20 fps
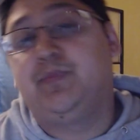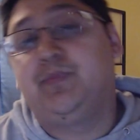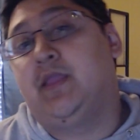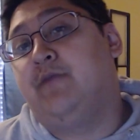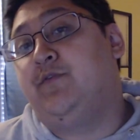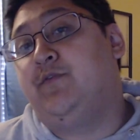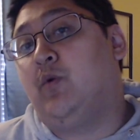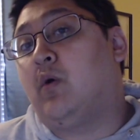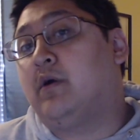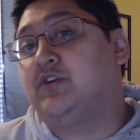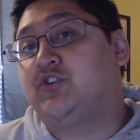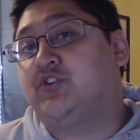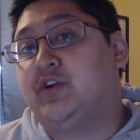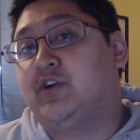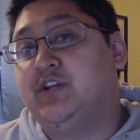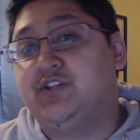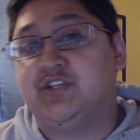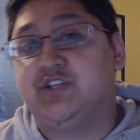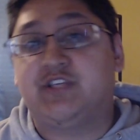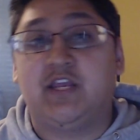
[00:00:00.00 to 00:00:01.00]
If you are trying
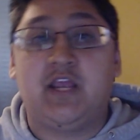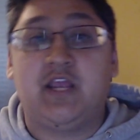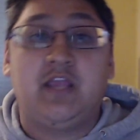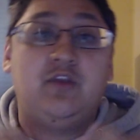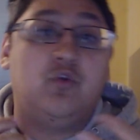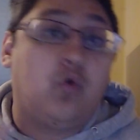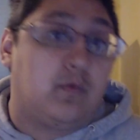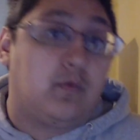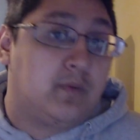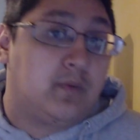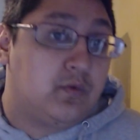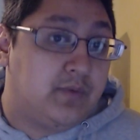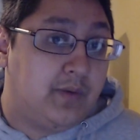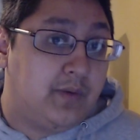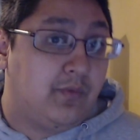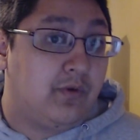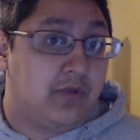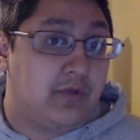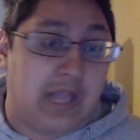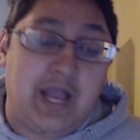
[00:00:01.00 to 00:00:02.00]
to just get a normal
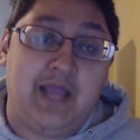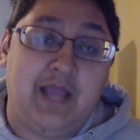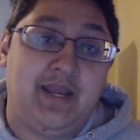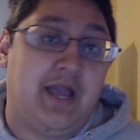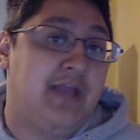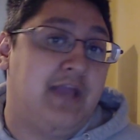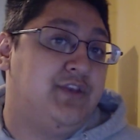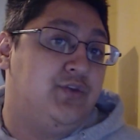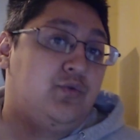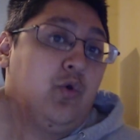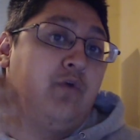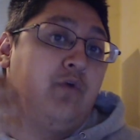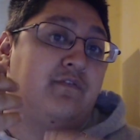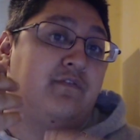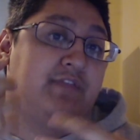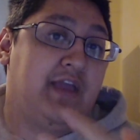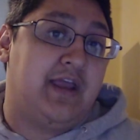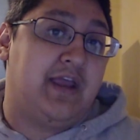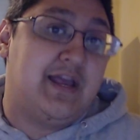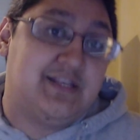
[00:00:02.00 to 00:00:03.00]
reroll guide, I do go over
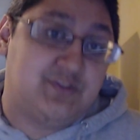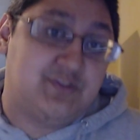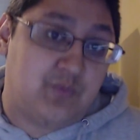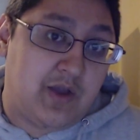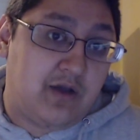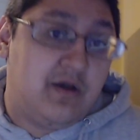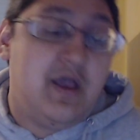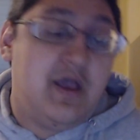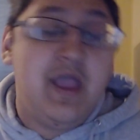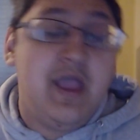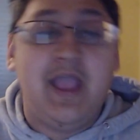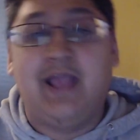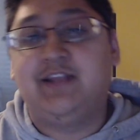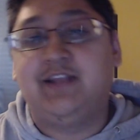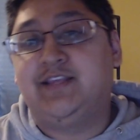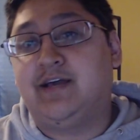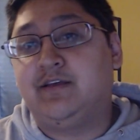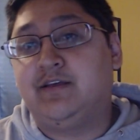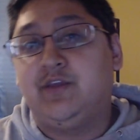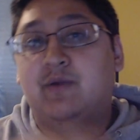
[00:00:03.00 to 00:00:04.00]
that as well and
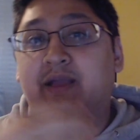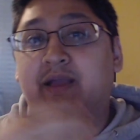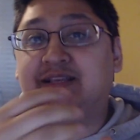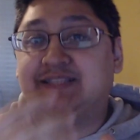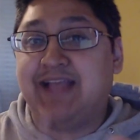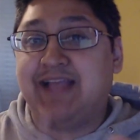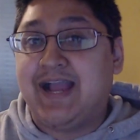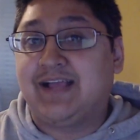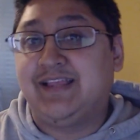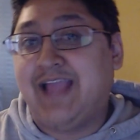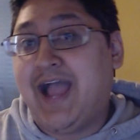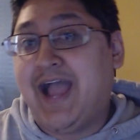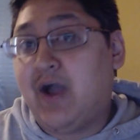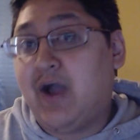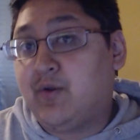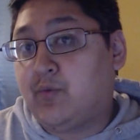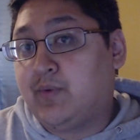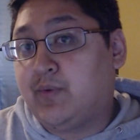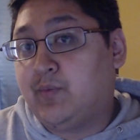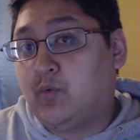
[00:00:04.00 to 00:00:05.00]
tell you exactly how
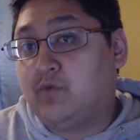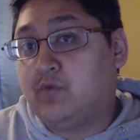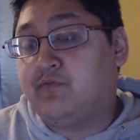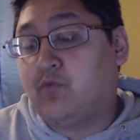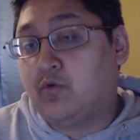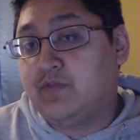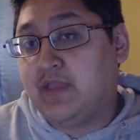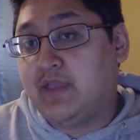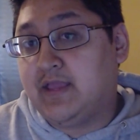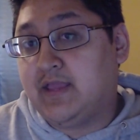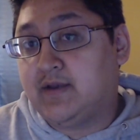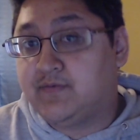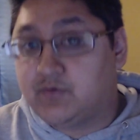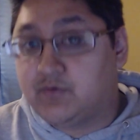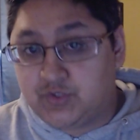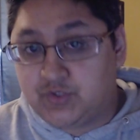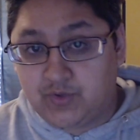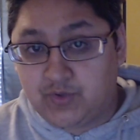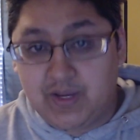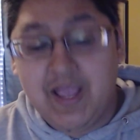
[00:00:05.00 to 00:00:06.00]
to reroll for the
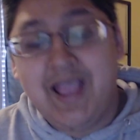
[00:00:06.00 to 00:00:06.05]
anniversary